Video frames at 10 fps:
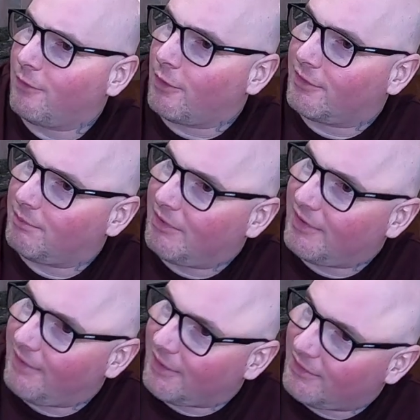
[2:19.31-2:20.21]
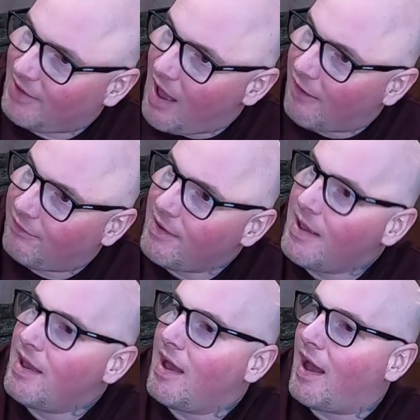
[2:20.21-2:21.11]
for specific stuff,
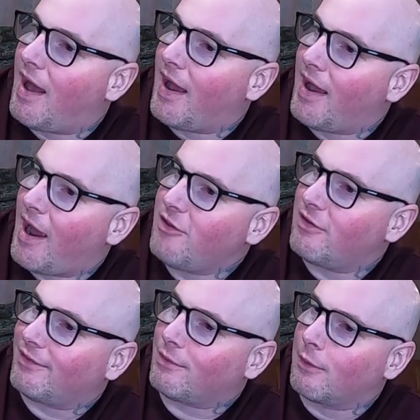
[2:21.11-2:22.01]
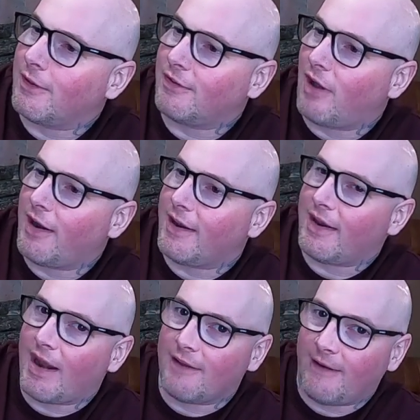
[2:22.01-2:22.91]
I just throw these on
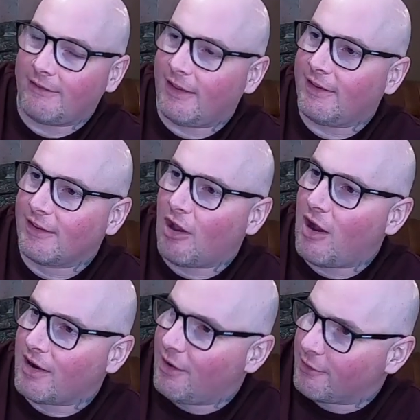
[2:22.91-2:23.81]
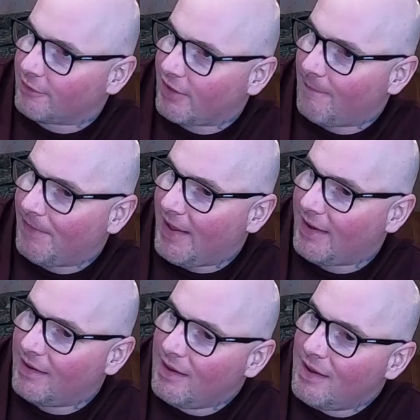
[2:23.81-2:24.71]
at night if I have to take the dog out or
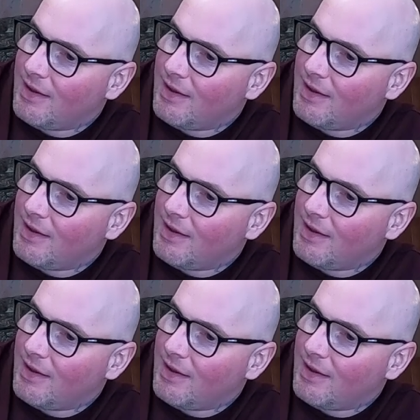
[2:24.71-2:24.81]
something.